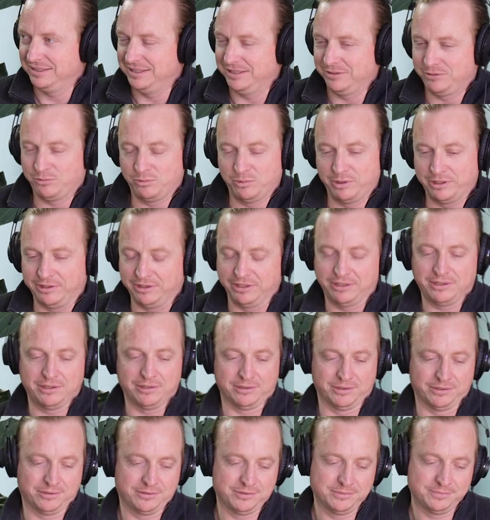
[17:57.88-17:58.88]
It's
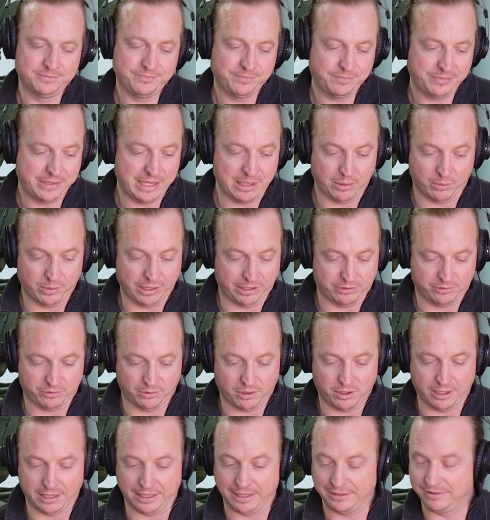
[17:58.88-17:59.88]
ridiculous. Yeah, well, that's
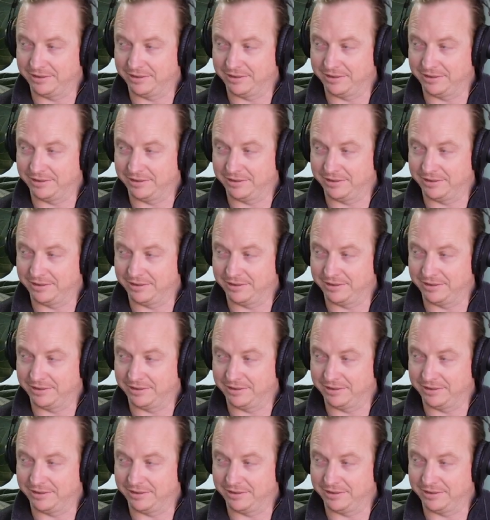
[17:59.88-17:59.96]
right.